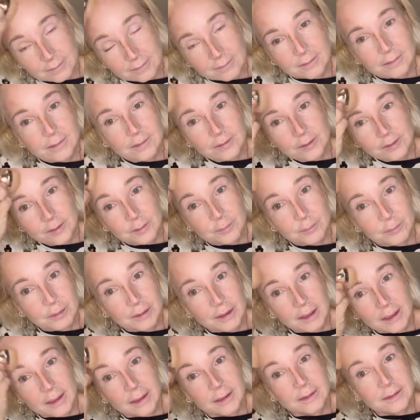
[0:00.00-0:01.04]
It just
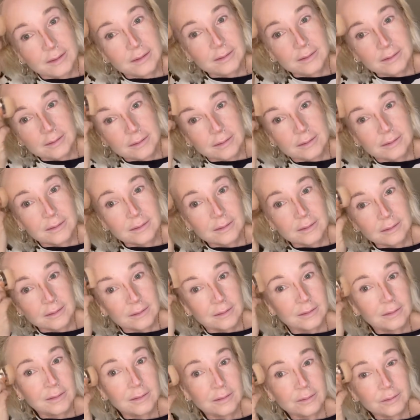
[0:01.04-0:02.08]
blends.
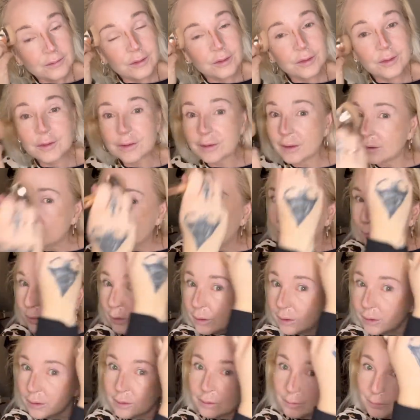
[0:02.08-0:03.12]
Just so
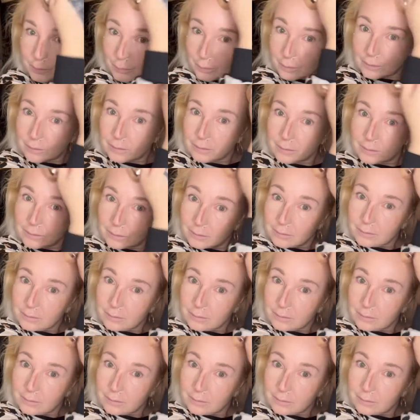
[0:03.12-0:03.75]
workable.